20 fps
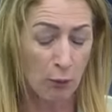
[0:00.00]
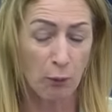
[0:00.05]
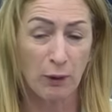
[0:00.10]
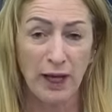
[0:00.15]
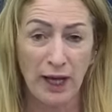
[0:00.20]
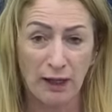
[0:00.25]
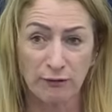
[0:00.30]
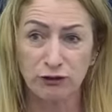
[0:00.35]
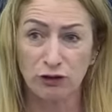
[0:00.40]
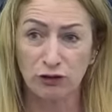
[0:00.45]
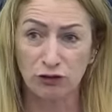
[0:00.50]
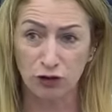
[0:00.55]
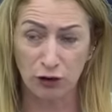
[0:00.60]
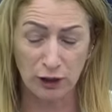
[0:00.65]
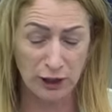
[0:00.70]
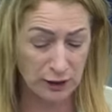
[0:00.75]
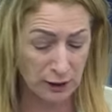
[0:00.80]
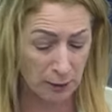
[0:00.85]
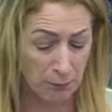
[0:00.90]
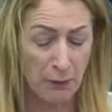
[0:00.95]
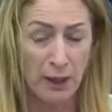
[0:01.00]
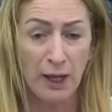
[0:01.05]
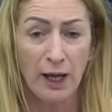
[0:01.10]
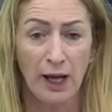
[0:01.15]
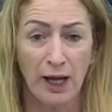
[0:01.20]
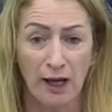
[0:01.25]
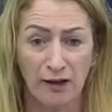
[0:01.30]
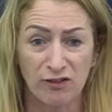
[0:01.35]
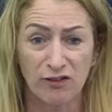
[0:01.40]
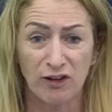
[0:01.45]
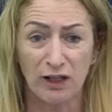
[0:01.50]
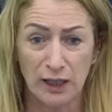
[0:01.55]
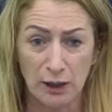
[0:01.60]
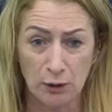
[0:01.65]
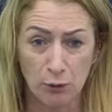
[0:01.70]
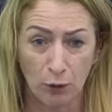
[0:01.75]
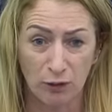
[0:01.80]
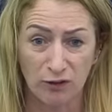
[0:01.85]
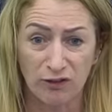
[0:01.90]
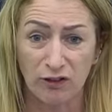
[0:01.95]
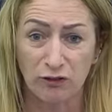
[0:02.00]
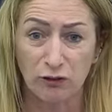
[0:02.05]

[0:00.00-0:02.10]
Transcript: we have to treat them as equals,